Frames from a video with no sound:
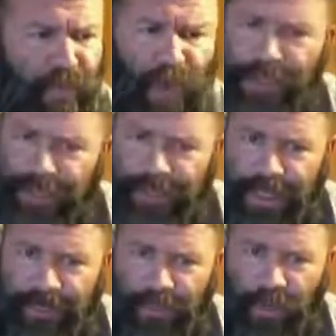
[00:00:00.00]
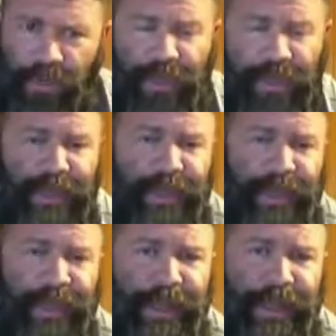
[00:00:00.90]
on the executive order,
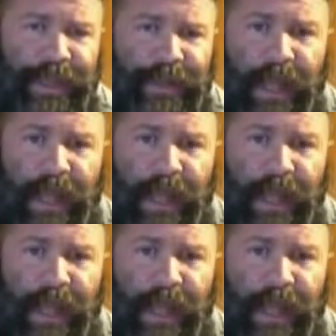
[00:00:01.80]
and